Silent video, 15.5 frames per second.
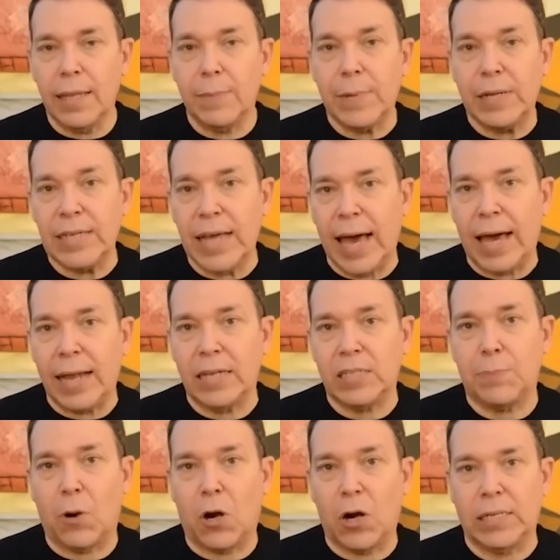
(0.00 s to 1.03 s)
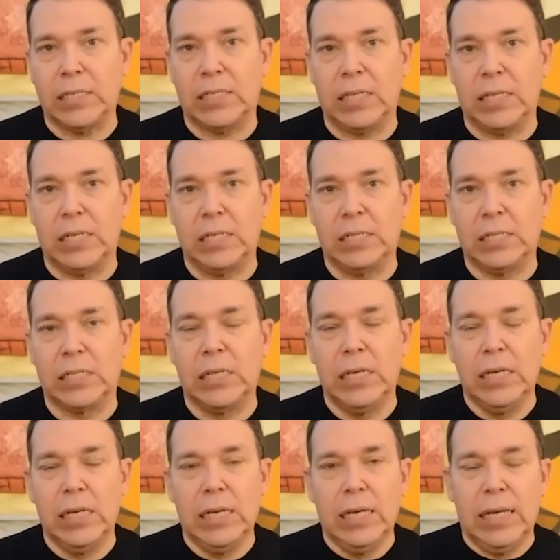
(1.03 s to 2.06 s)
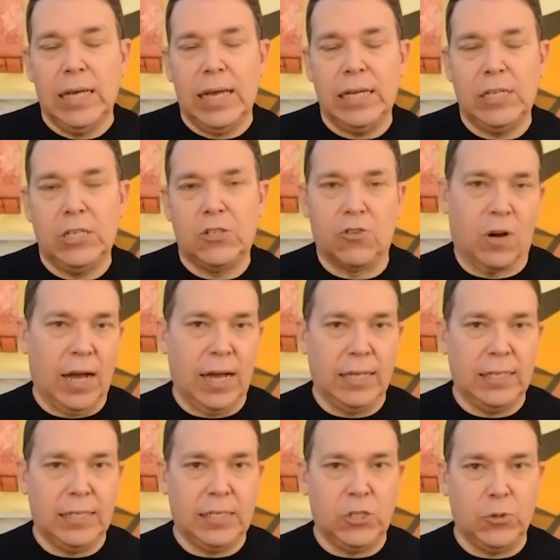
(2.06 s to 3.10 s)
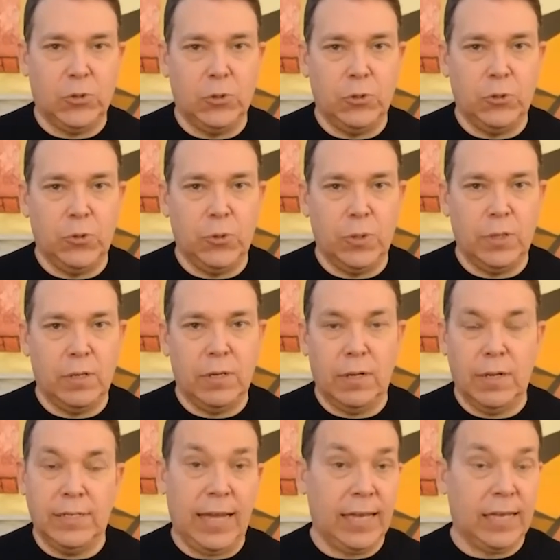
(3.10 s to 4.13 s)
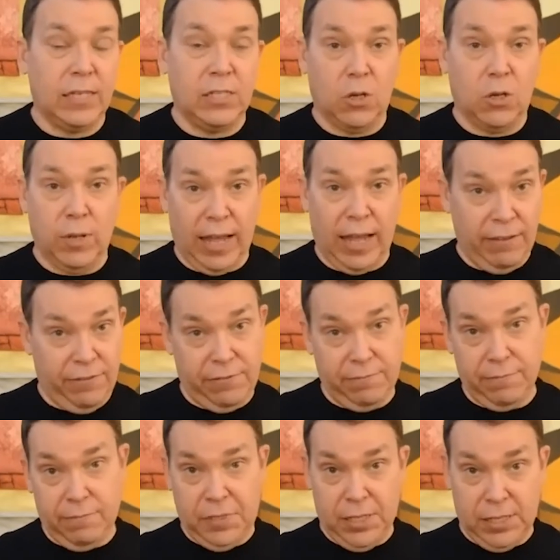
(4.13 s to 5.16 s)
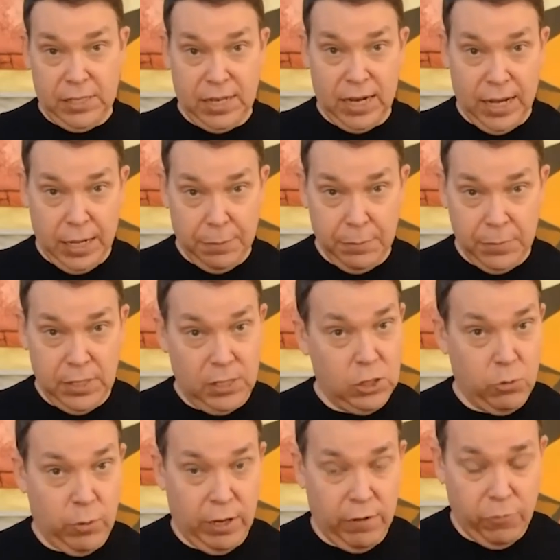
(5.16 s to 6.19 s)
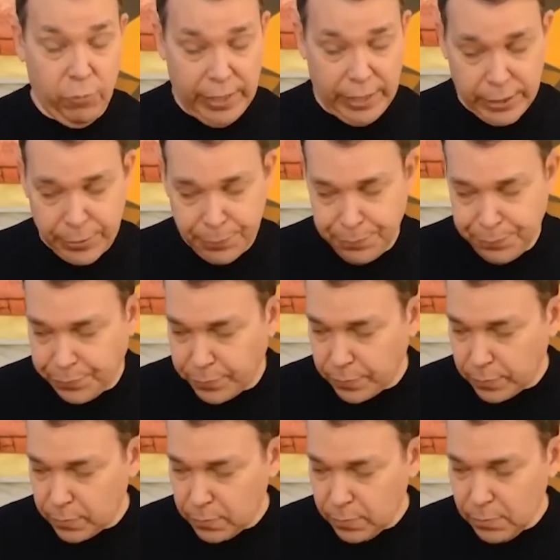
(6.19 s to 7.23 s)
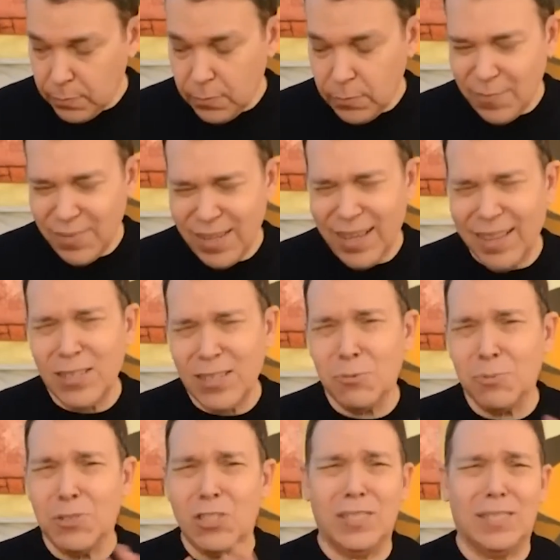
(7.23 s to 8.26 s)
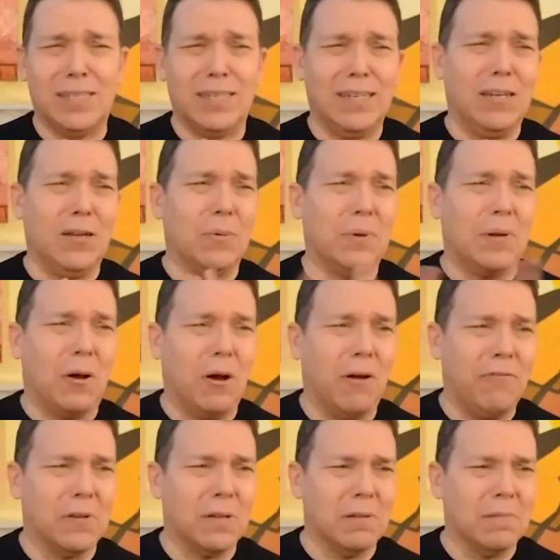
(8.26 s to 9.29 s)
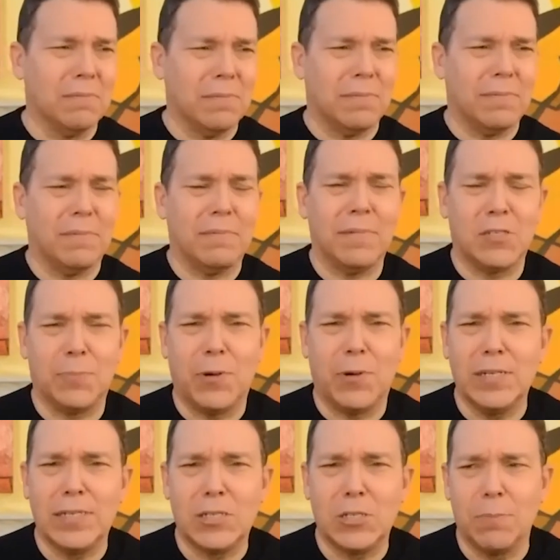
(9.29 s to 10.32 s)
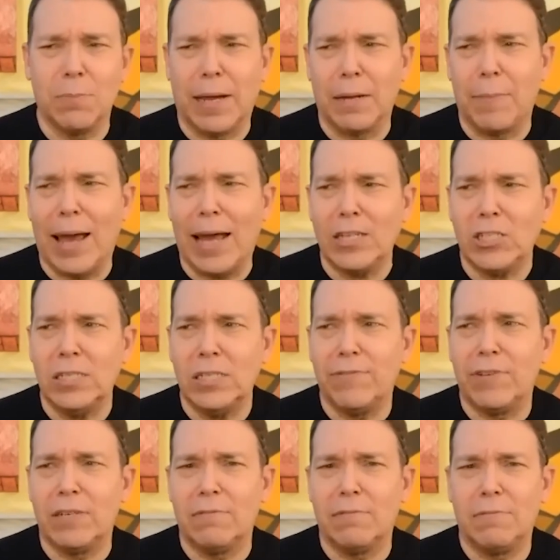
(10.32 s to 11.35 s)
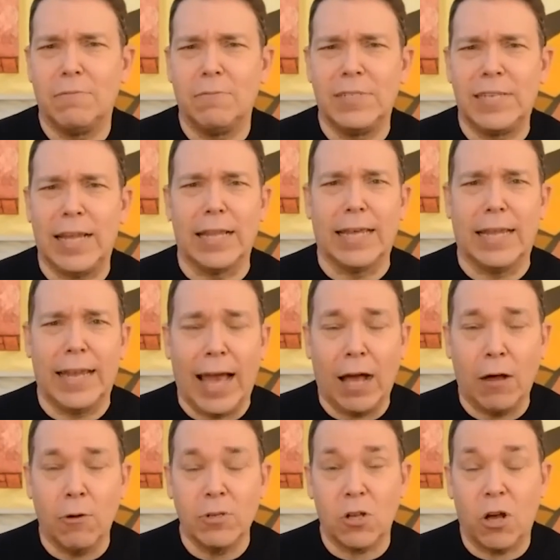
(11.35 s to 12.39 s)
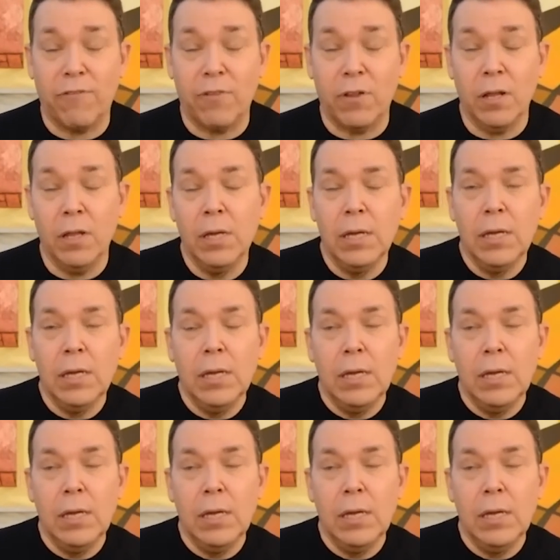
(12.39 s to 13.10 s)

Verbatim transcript: And then my dad has Parkinson's and he tries to take his own life six times in 12 weeks. this was just, you know, an awful experience, as you might imagine. Even telling it now is awful.